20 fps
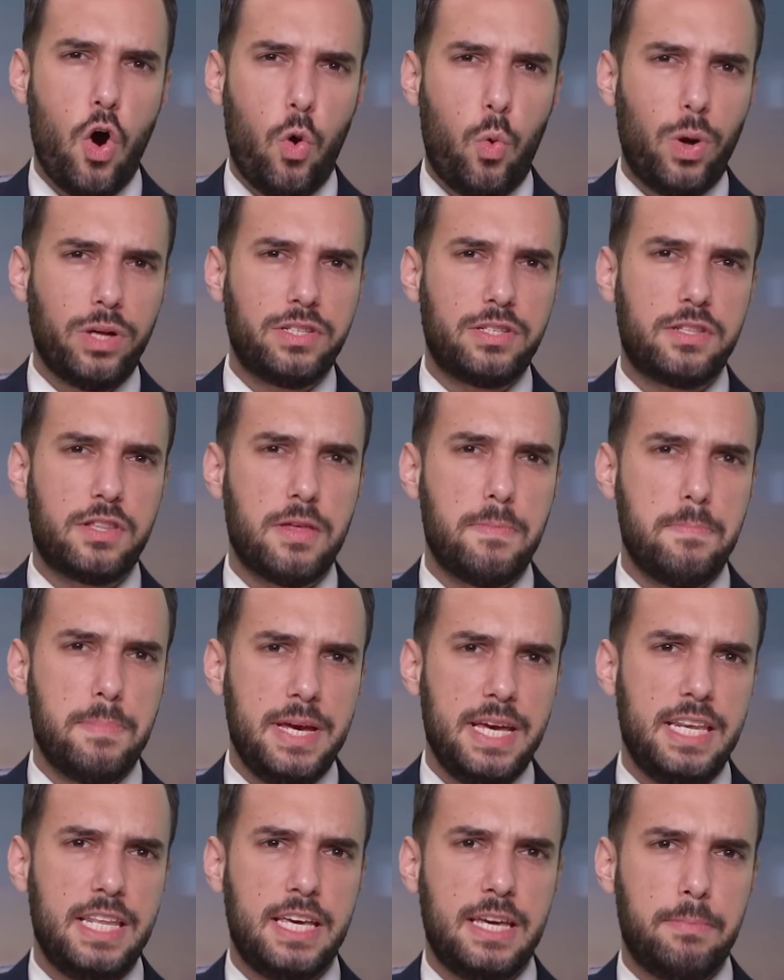What's the
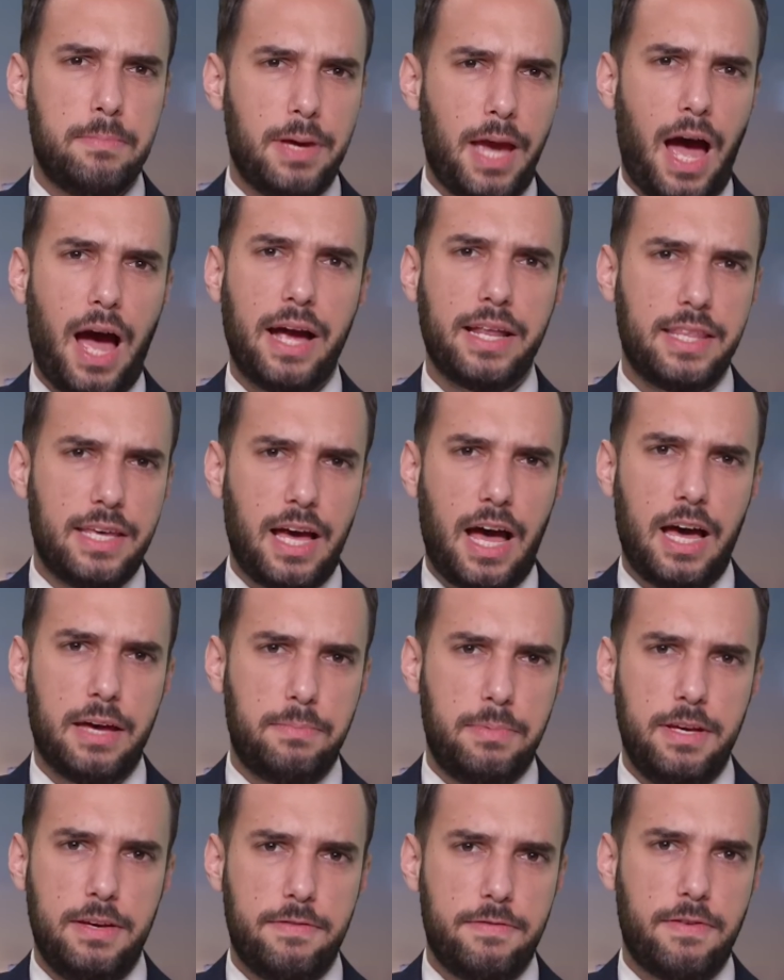meaning behind the
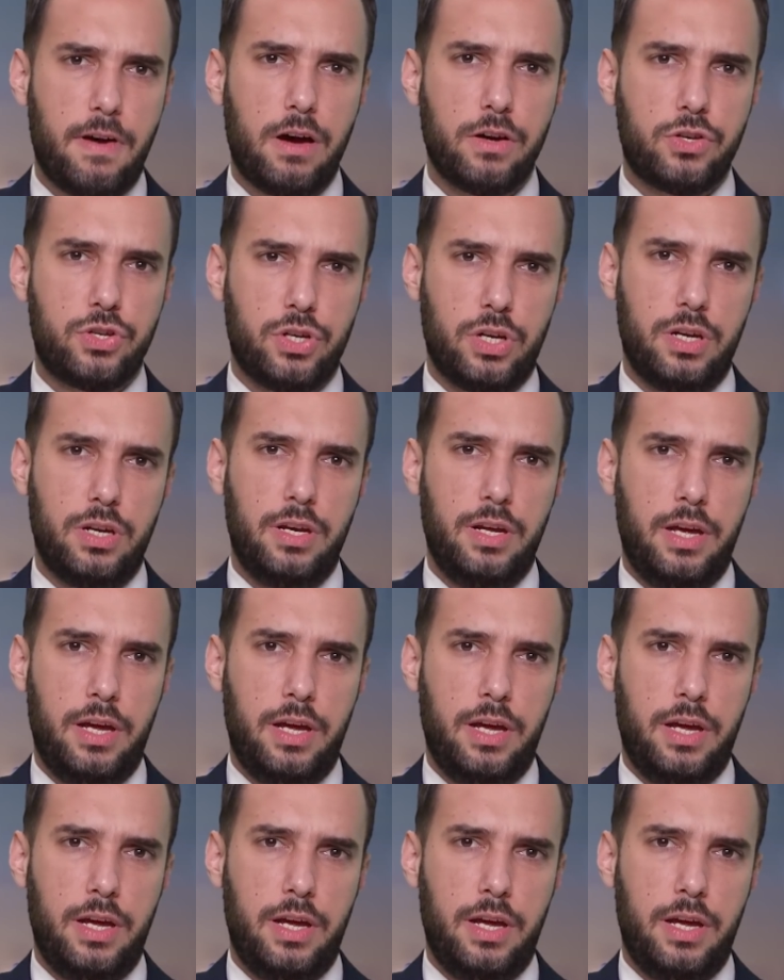IP function?